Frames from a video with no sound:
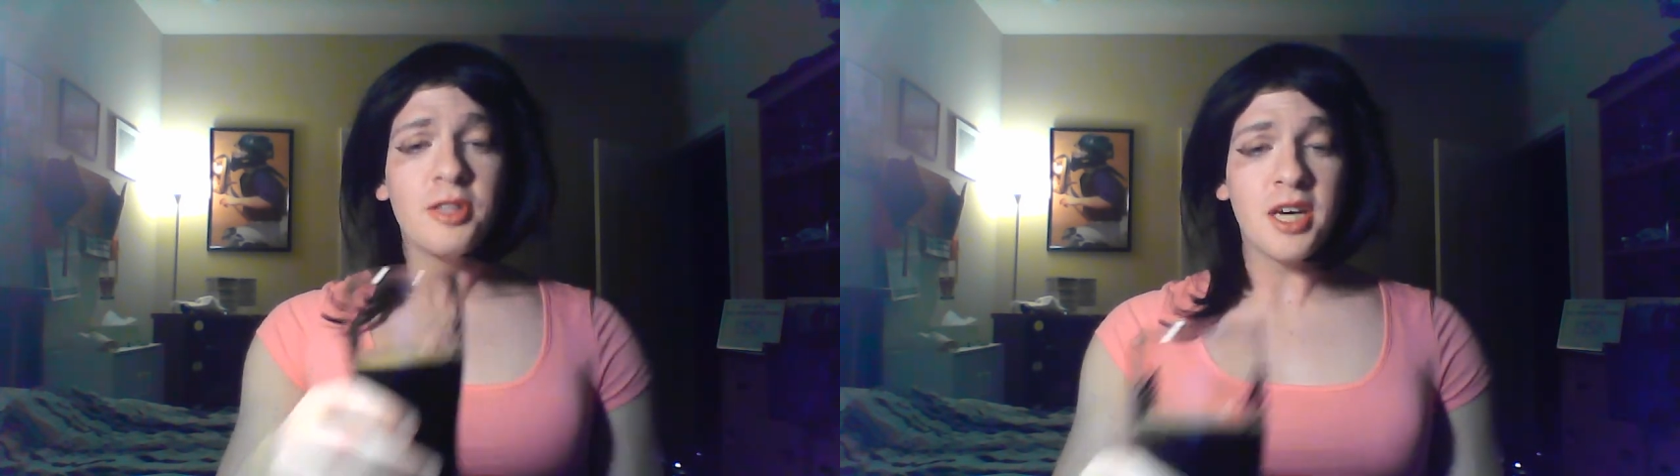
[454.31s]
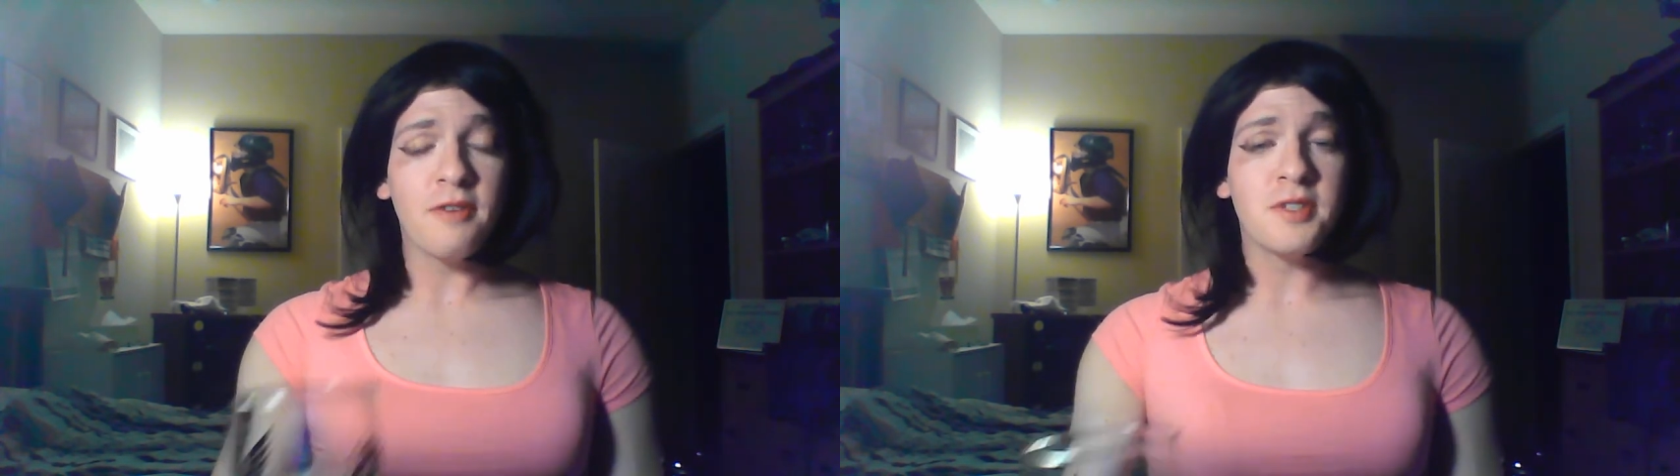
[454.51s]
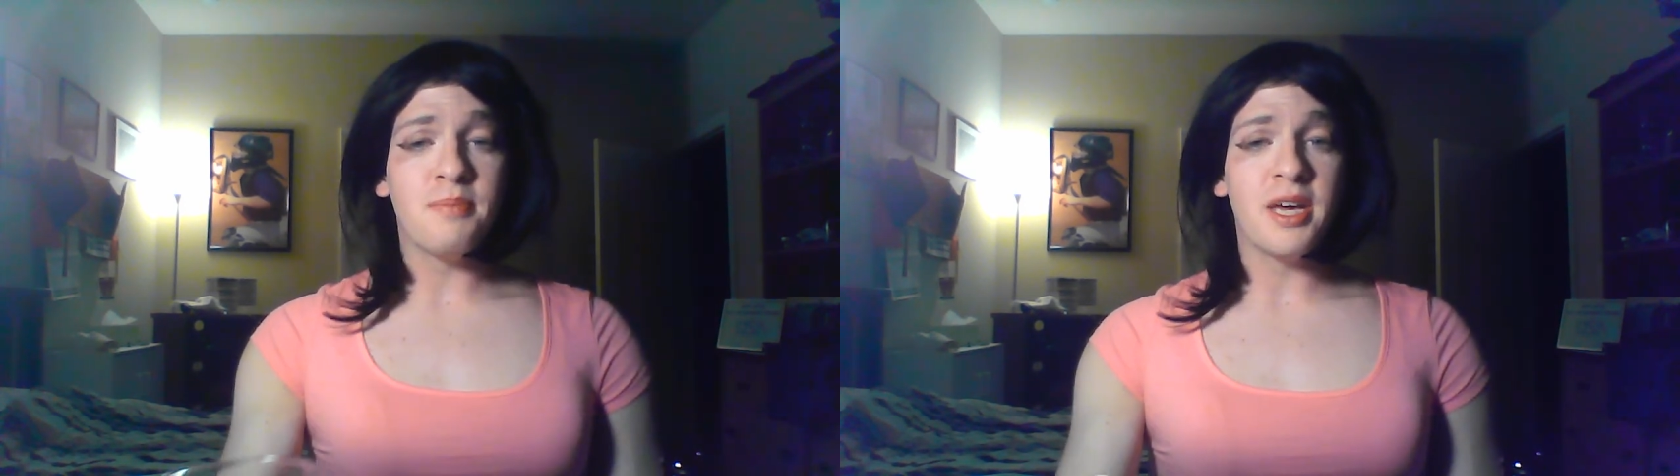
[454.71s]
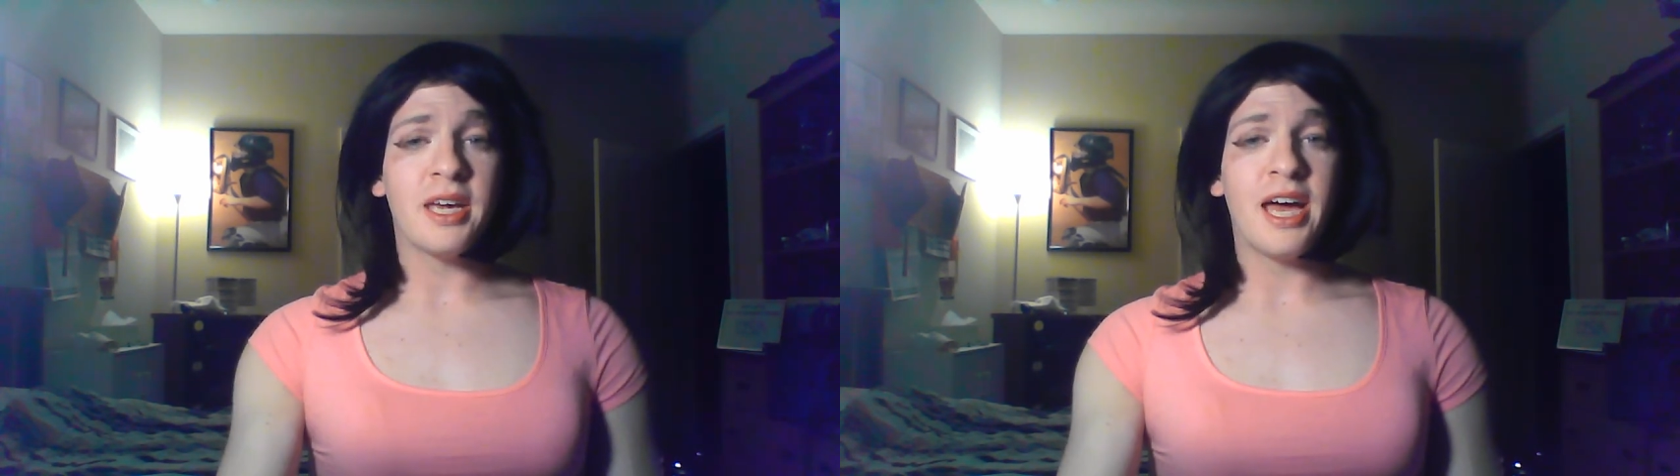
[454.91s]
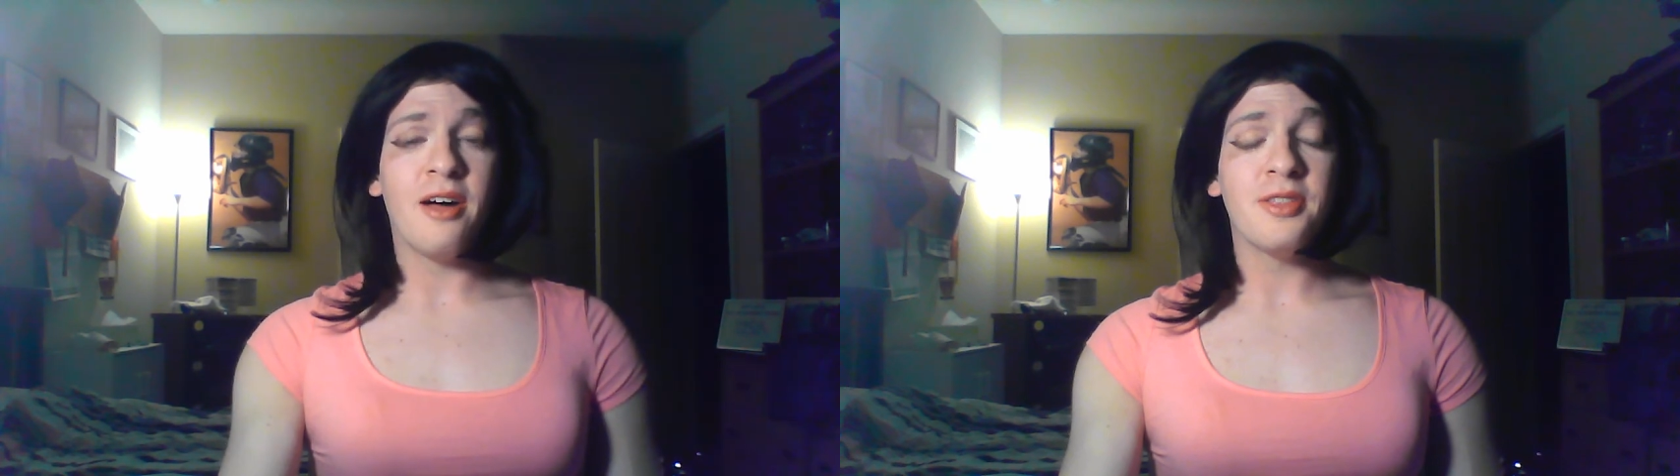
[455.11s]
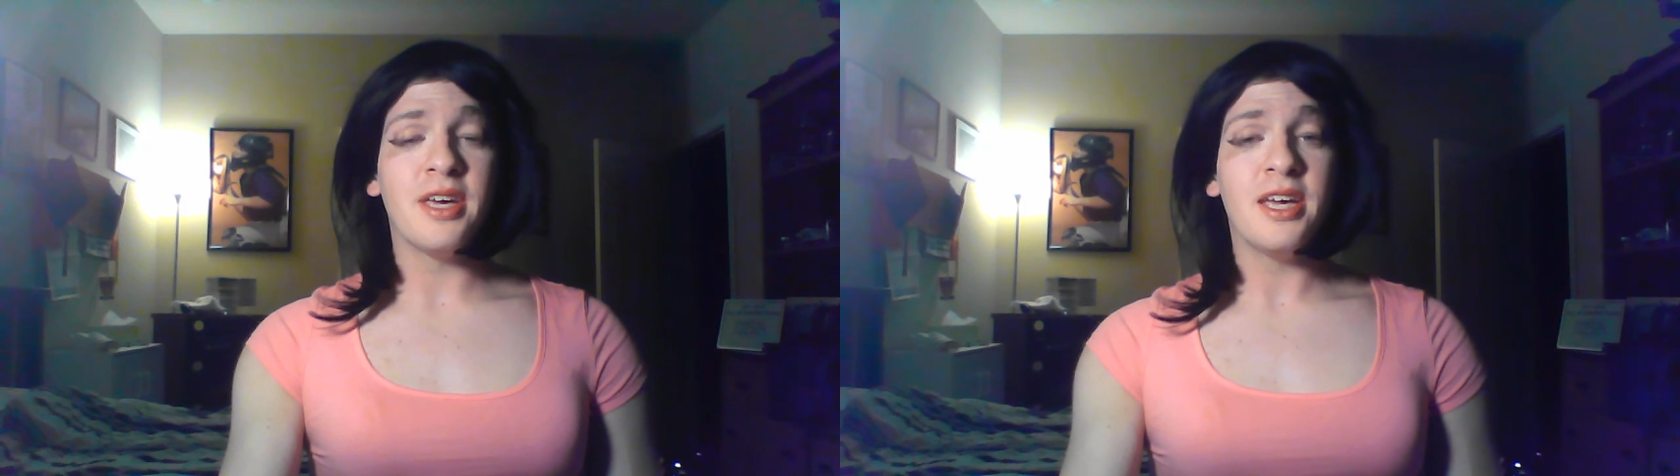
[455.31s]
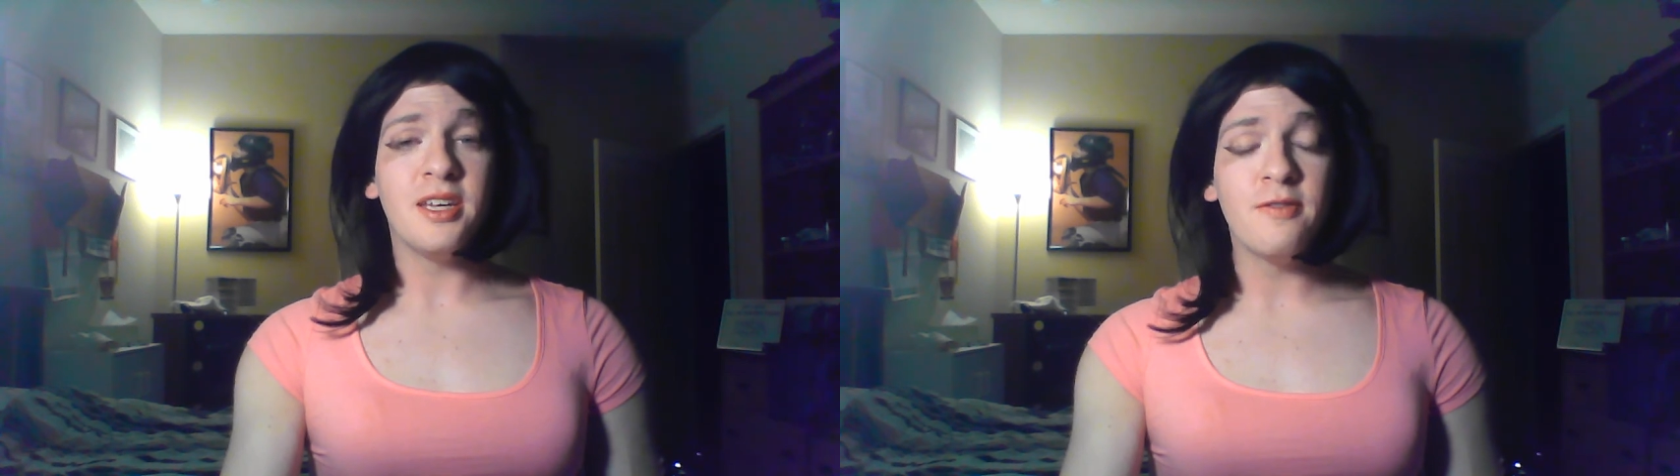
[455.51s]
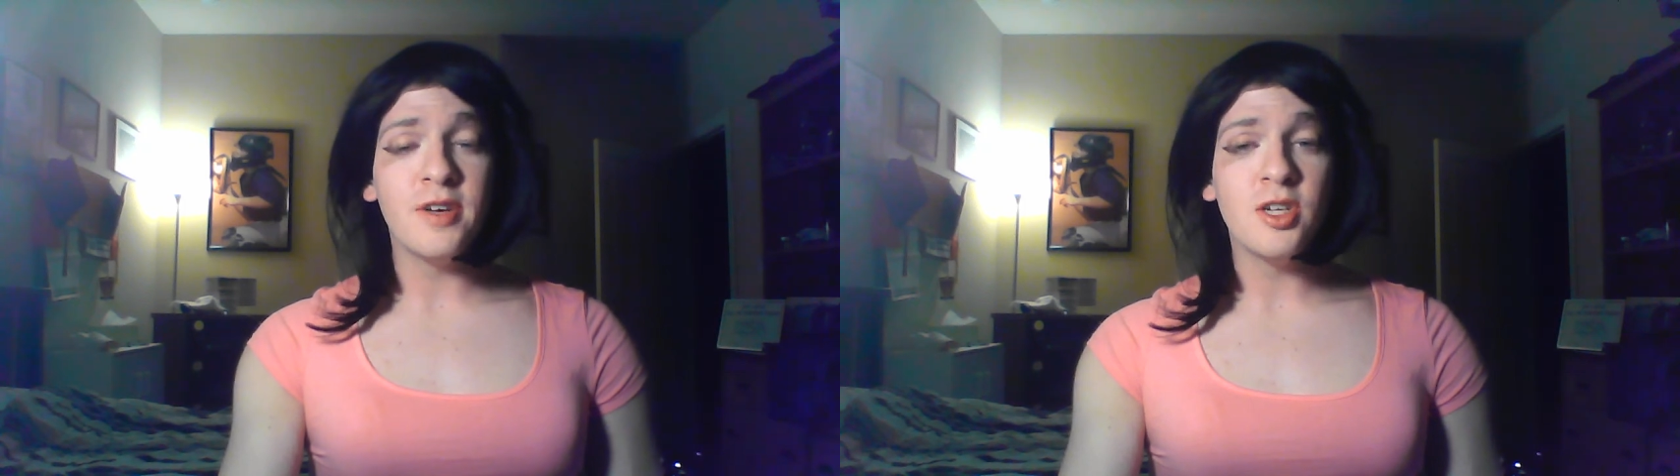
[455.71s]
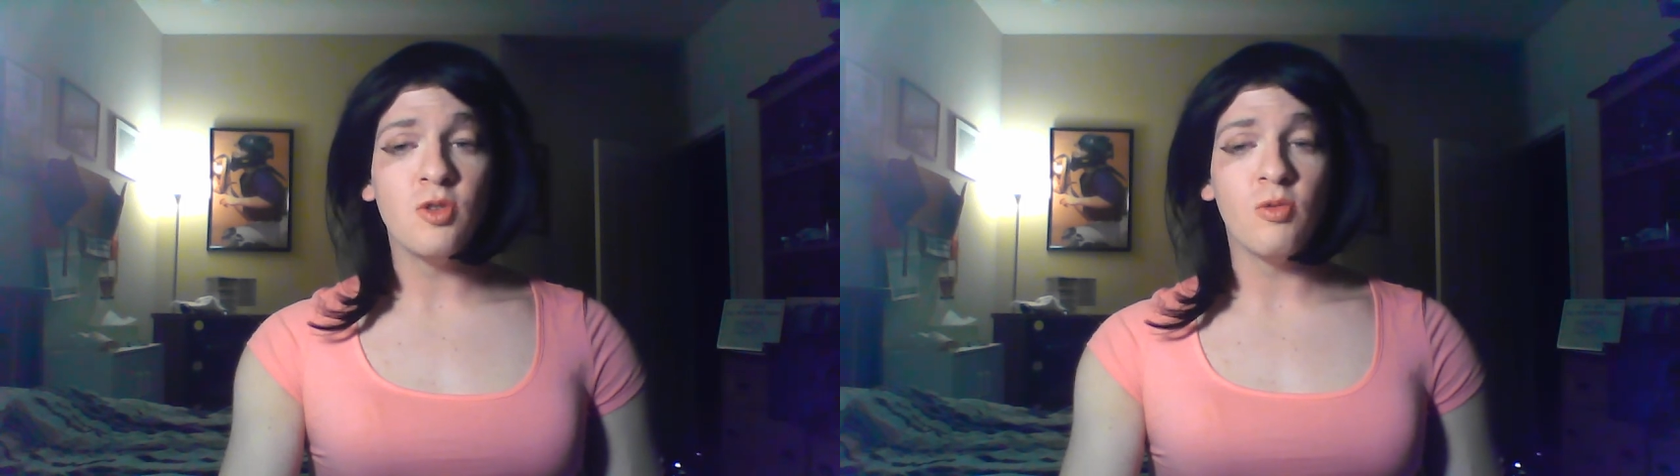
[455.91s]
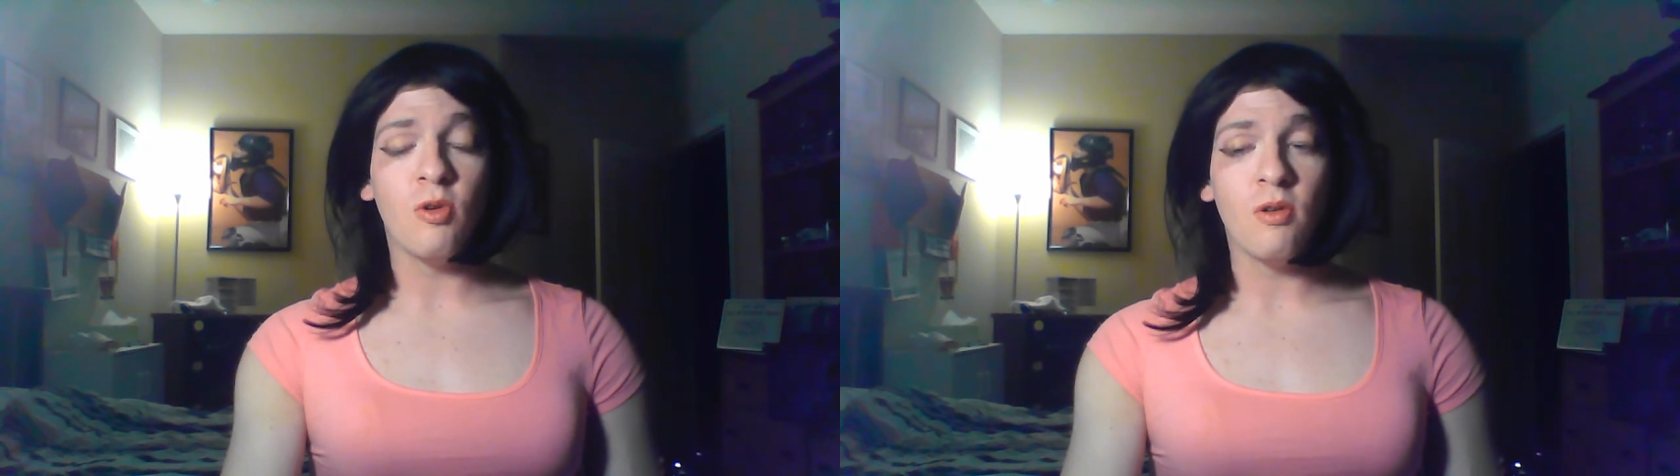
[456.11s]
tough to pick out the
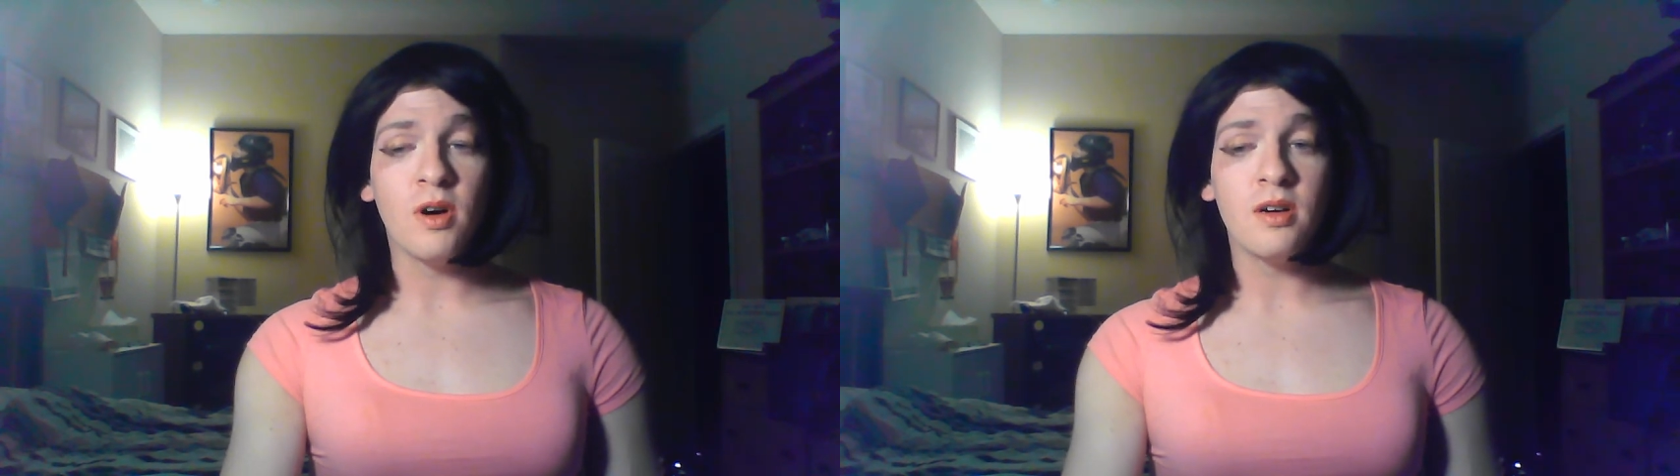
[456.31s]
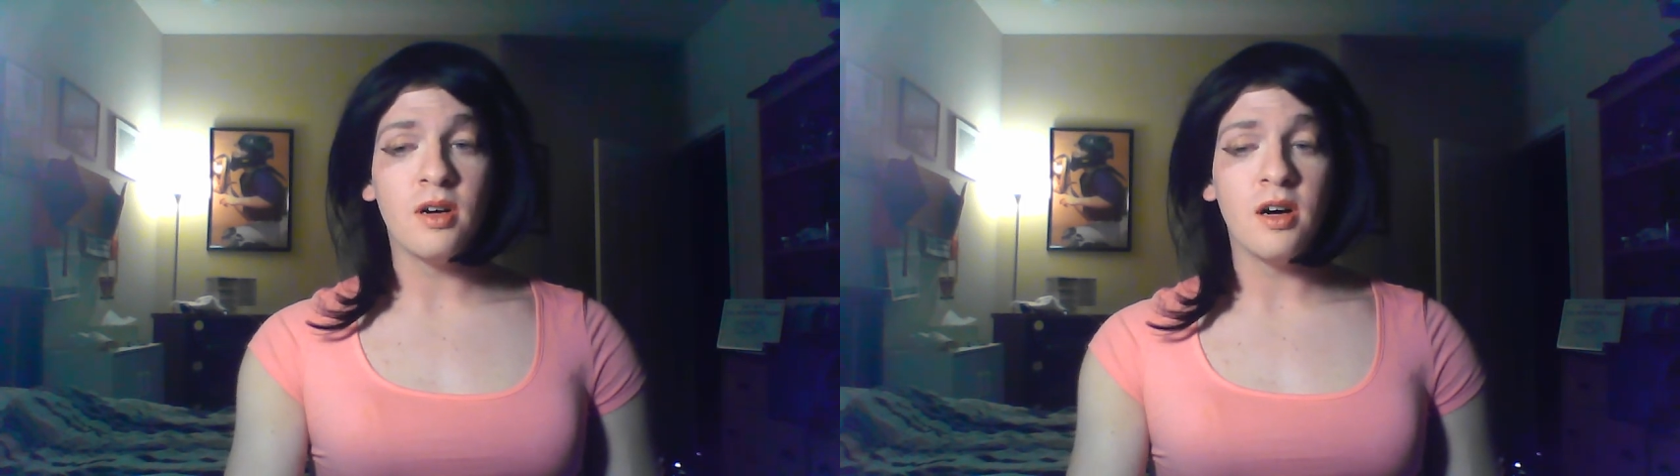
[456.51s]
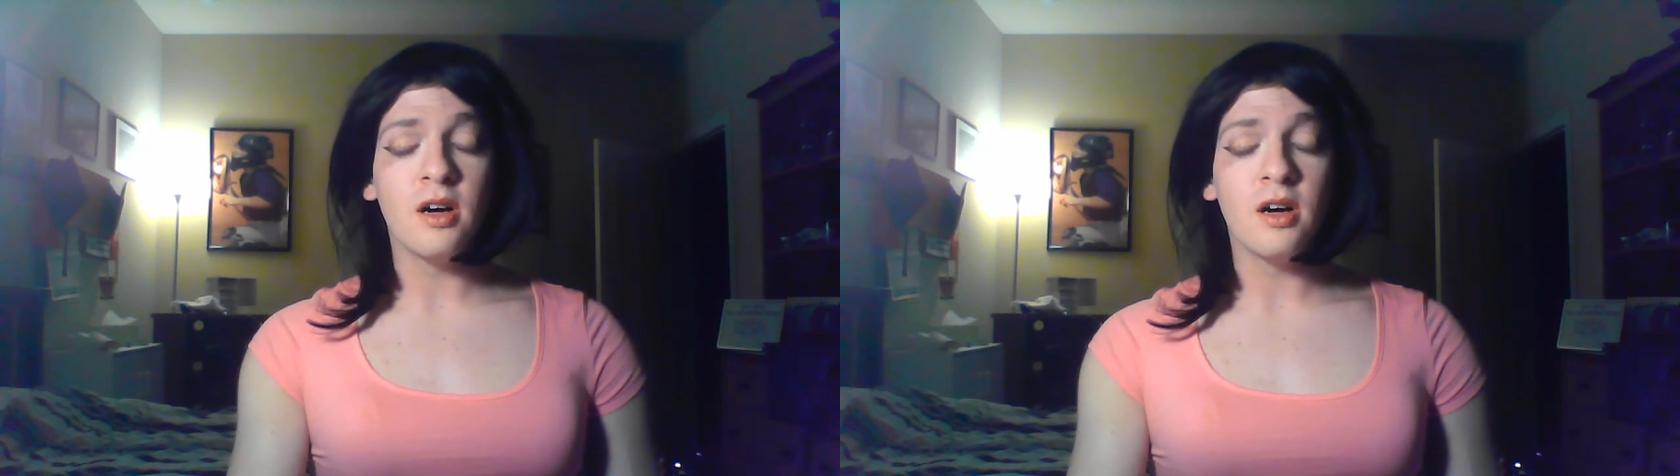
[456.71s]
individual